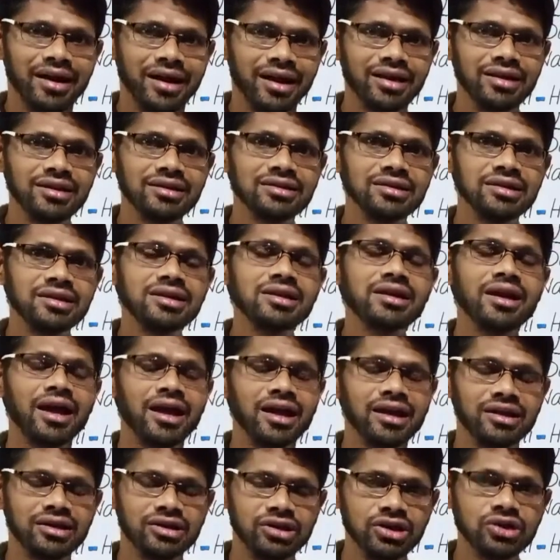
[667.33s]
healthy
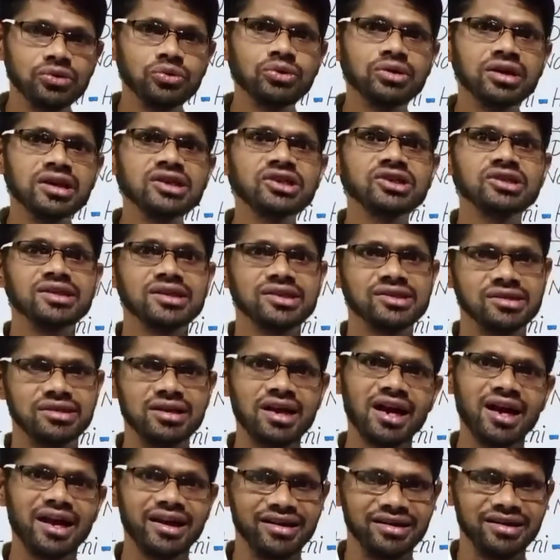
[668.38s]
and nutritious
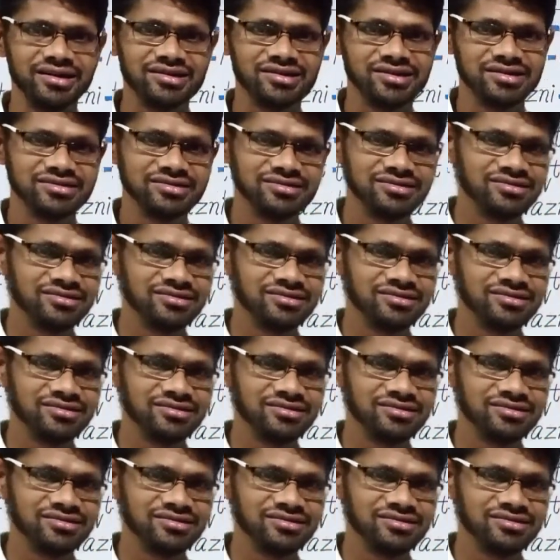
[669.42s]
diet.